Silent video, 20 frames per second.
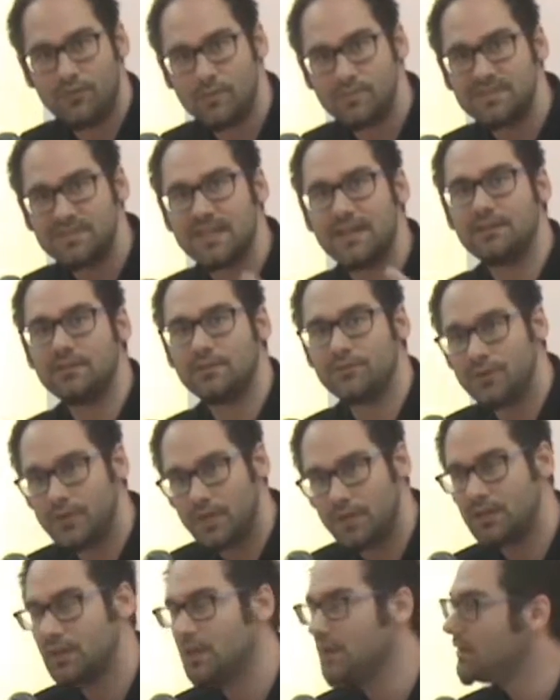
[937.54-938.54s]
from side of
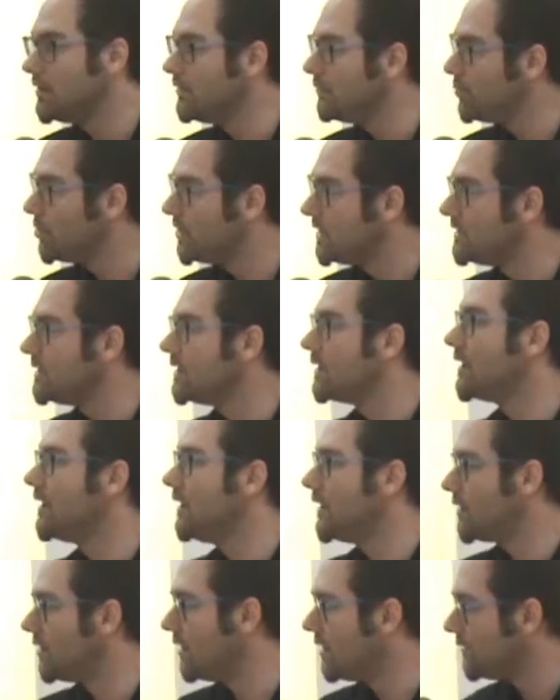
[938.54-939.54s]
critique of
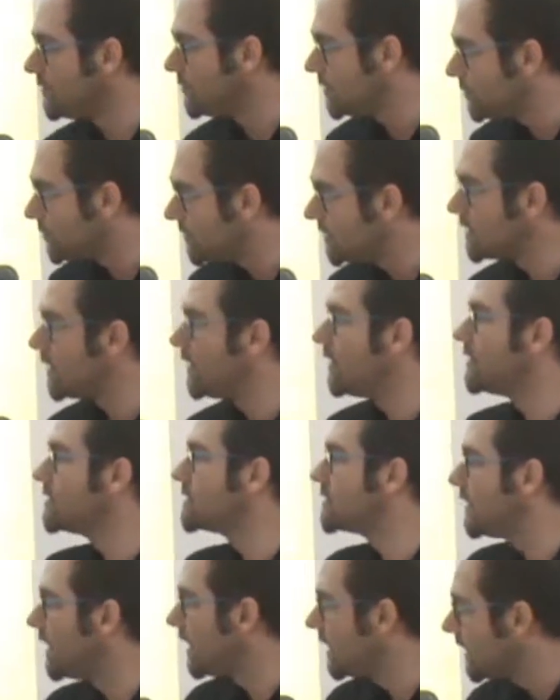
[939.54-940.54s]
political economy, but
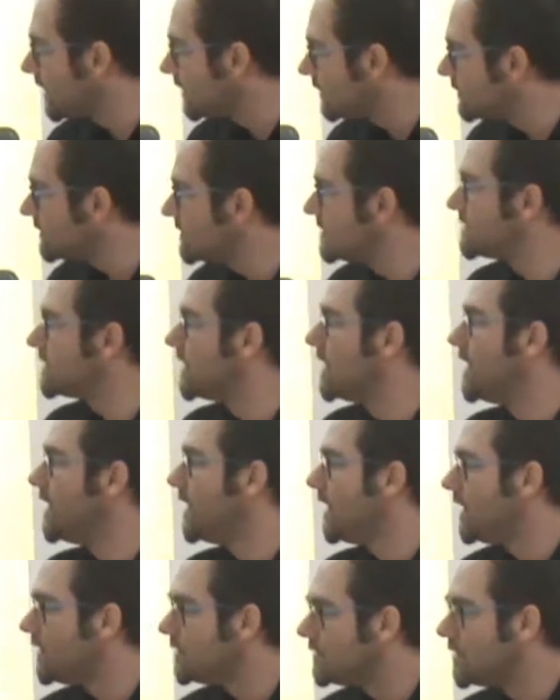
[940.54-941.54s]
also like kind of this
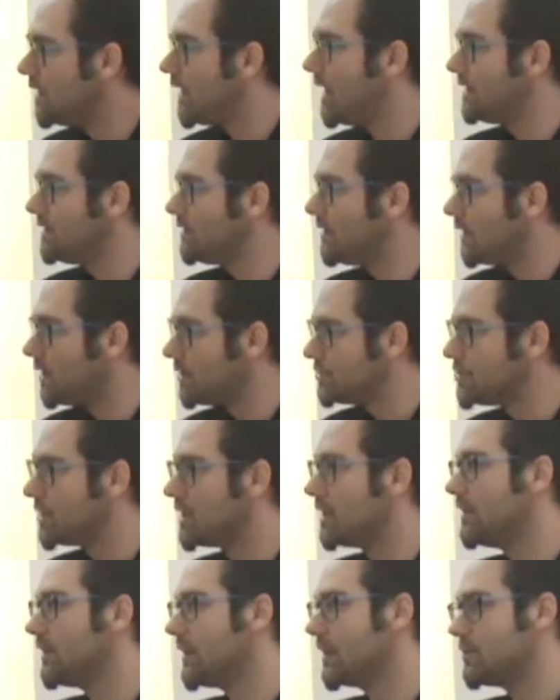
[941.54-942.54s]

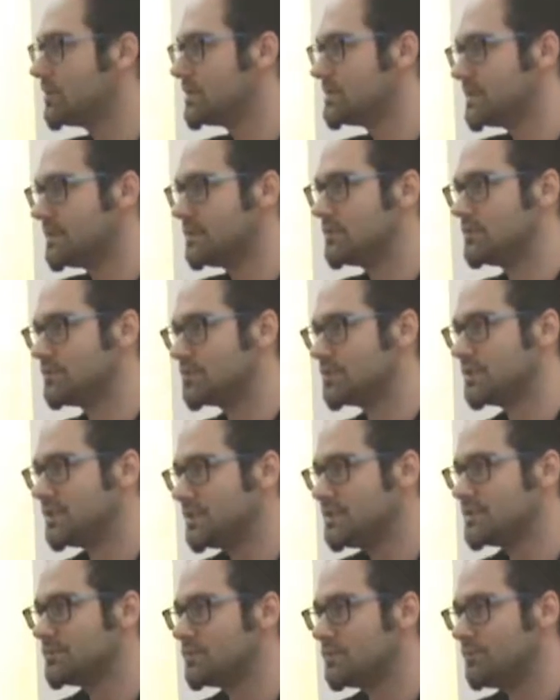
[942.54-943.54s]
ideological reconstitution.
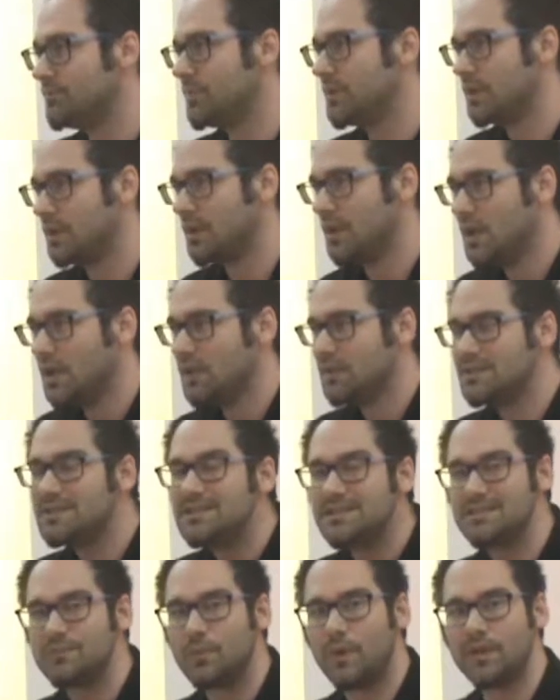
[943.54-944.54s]
This
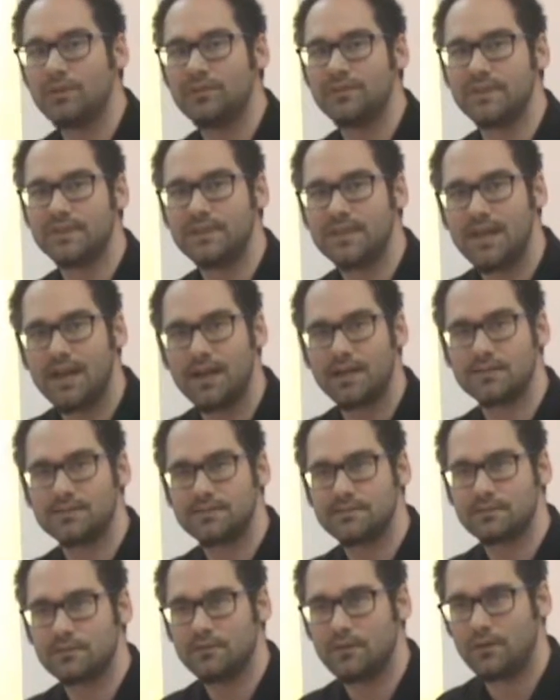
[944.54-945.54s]
is one of the
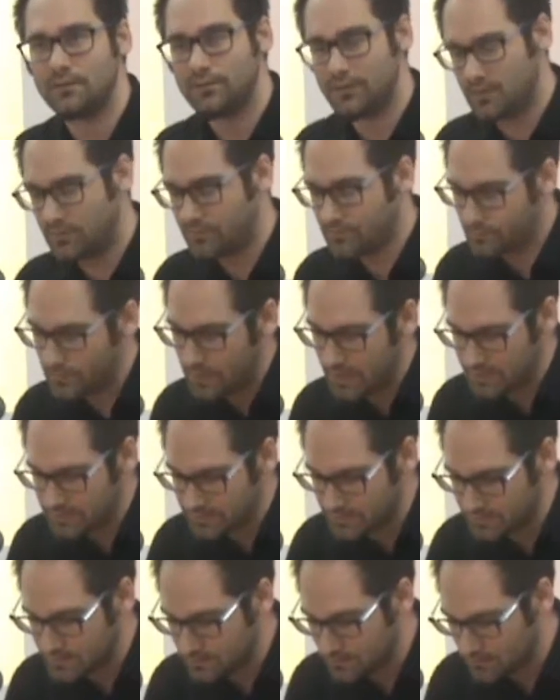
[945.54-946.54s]
tasks of
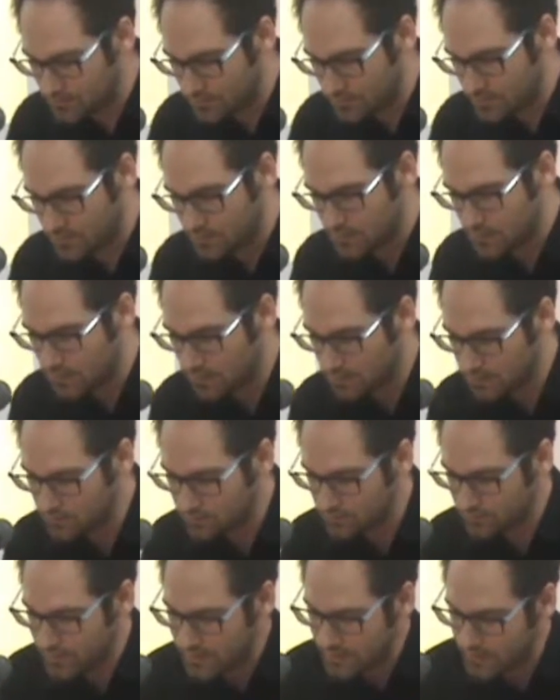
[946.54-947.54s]
Marxist theory
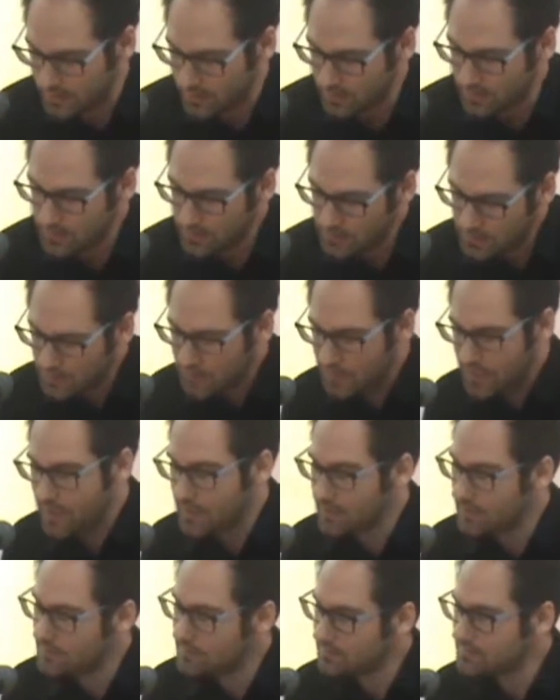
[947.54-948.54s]
today,
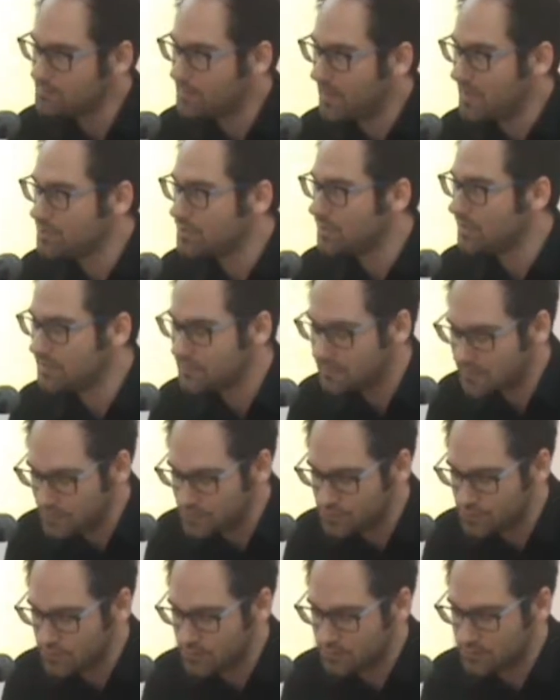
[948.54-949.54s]
and especially
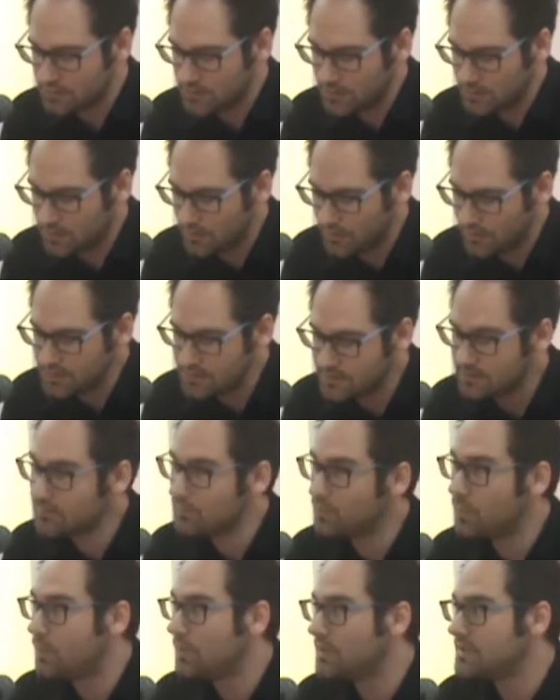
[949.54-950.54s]
touching the
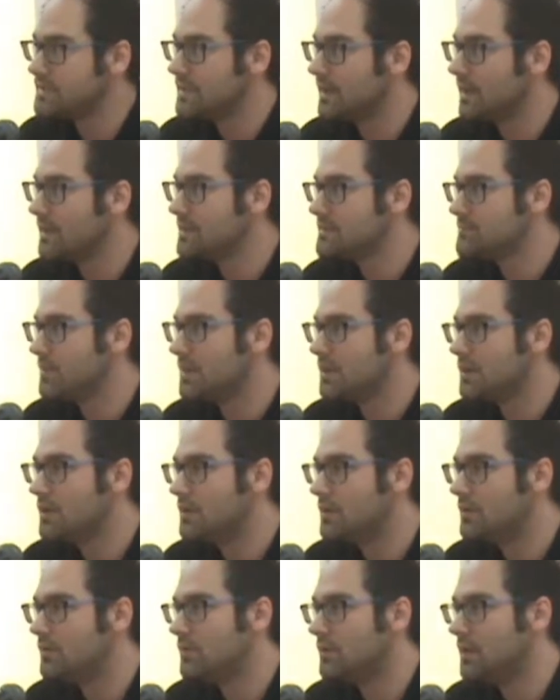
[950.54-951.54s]
recent wars. There has been
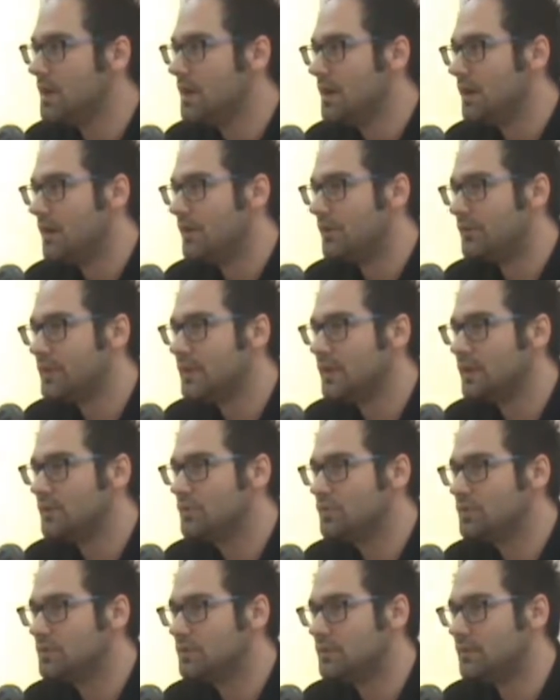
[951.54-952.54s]
no really
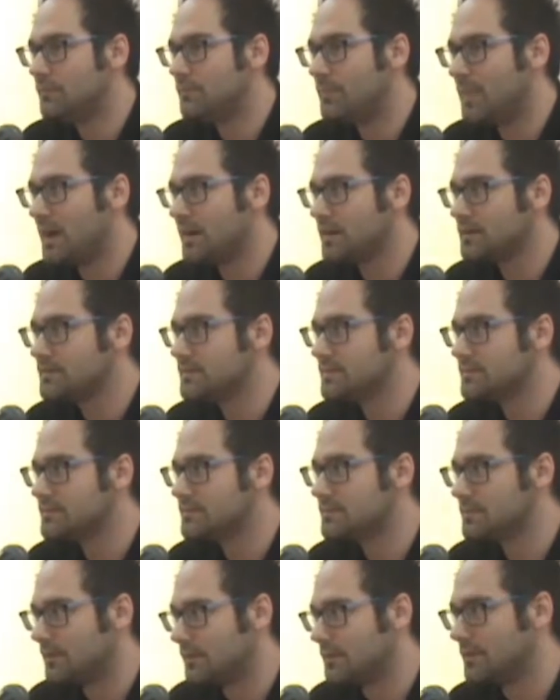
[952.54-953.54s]
good
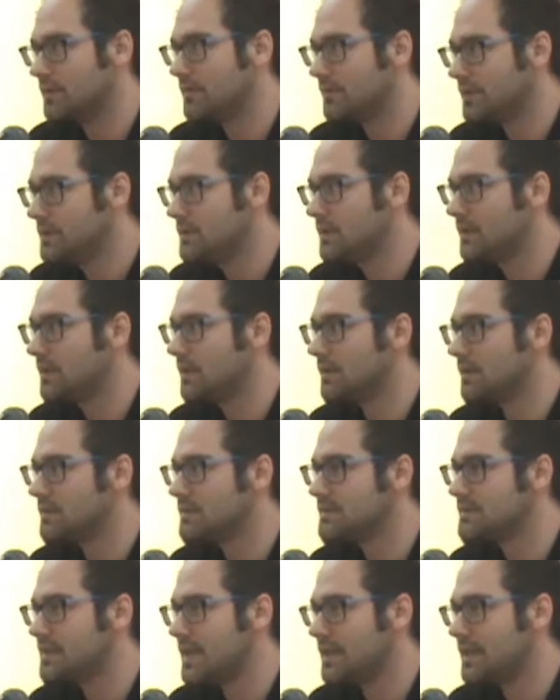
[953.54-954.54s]
Marxist or
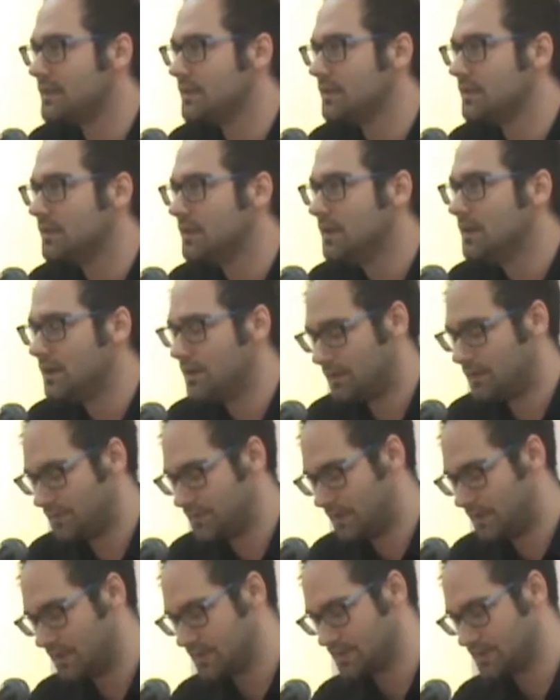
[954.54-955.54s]
critical study
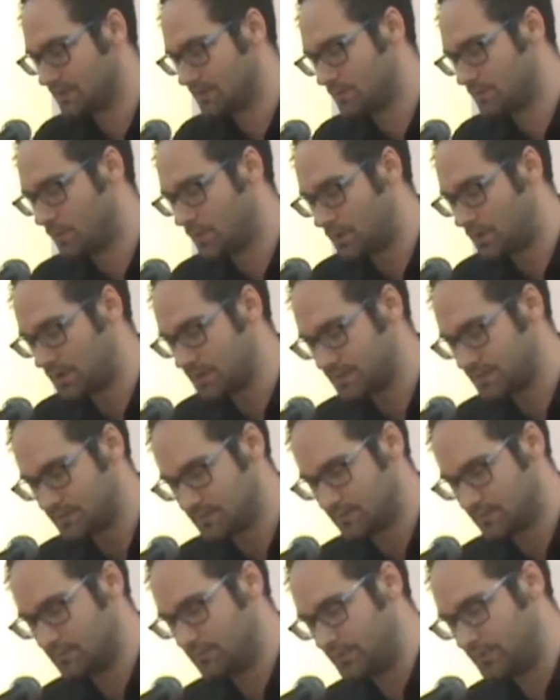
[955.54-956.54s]
of the recent
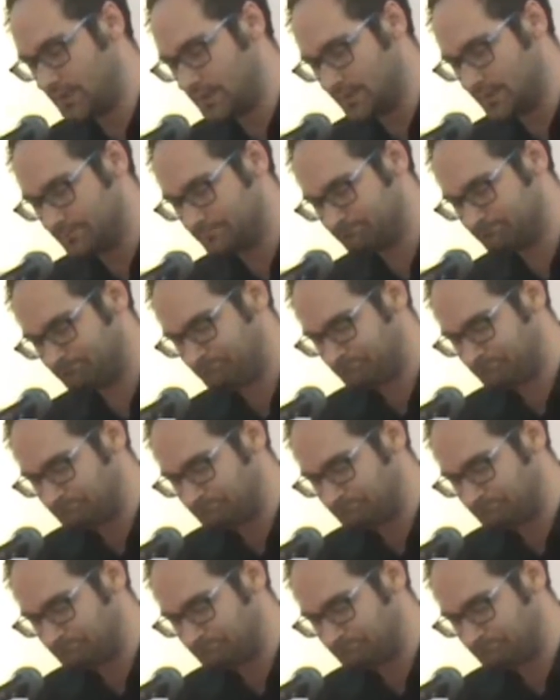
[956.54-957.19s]
wars written.